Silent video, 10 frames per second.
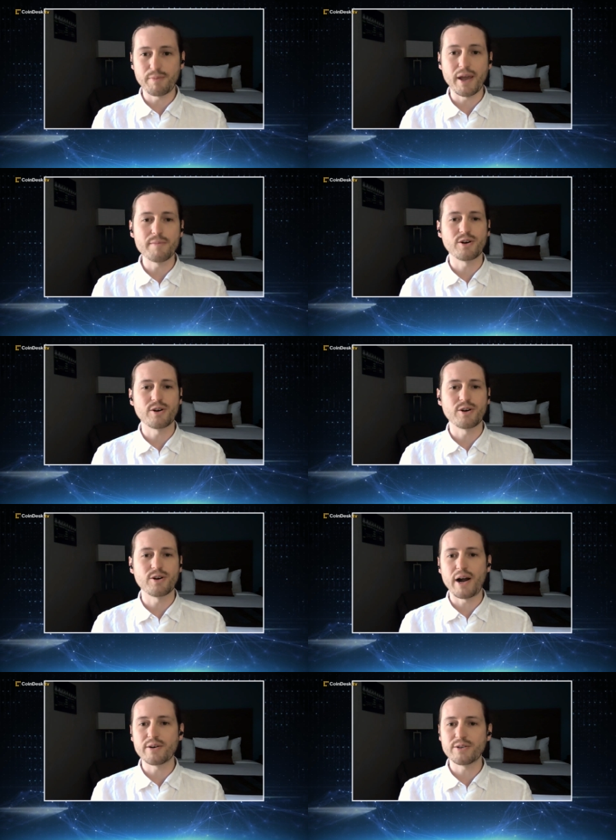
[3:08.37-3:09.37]
Payments
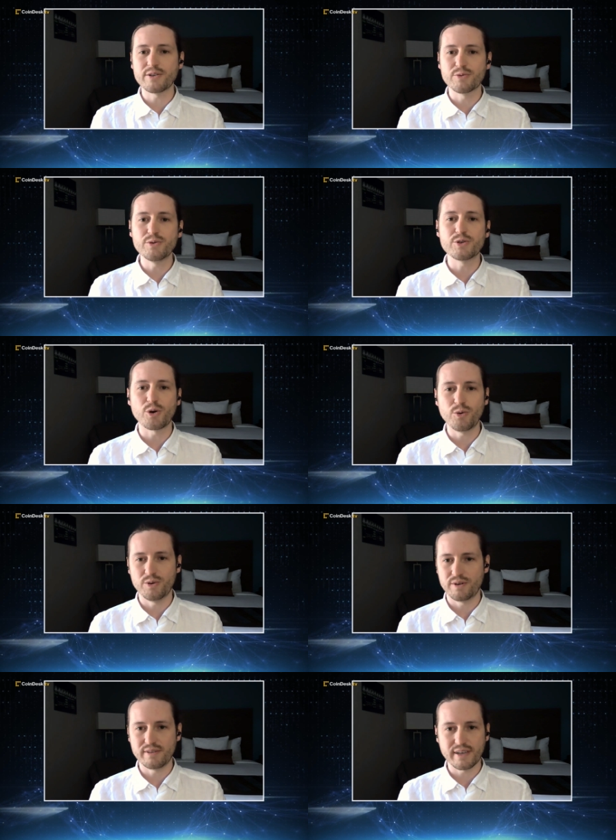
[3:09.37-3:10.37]
are routed through
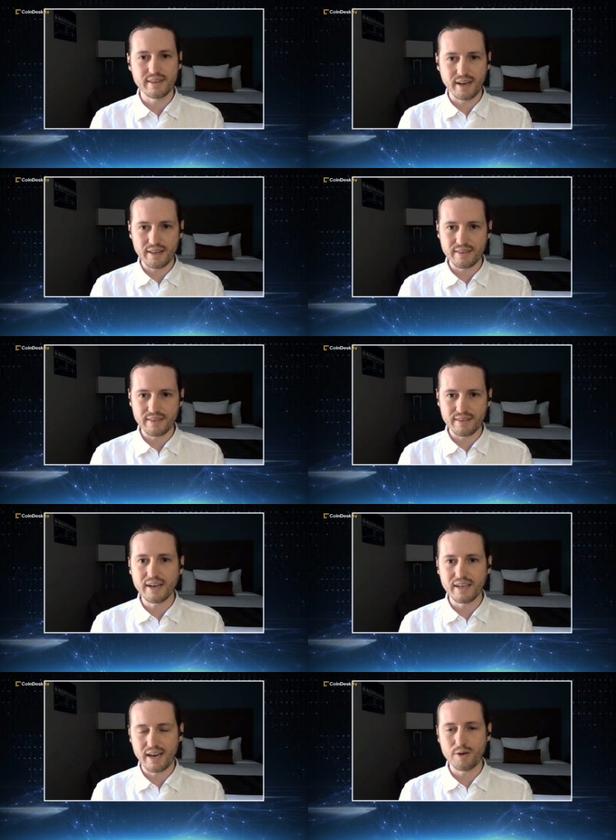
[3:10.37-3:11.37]
Tor, like the
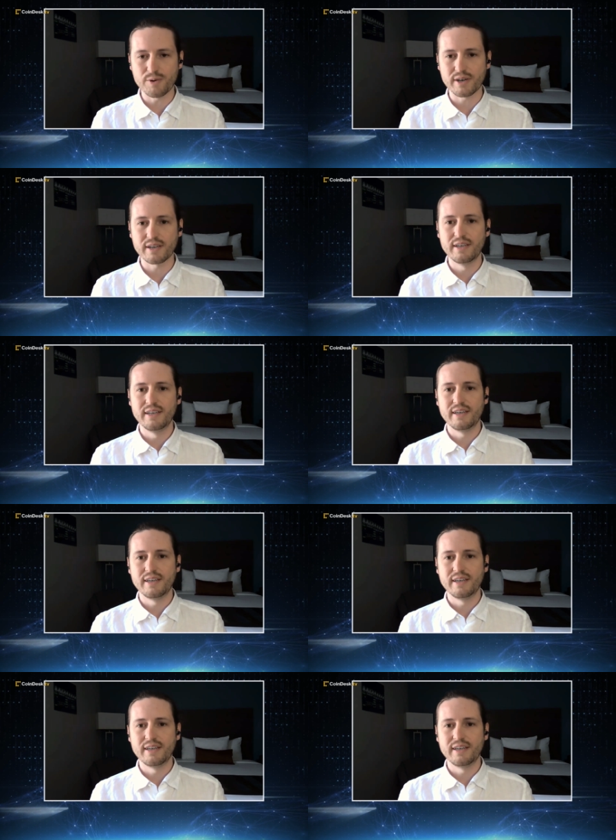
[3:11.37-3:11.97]
Onion Network.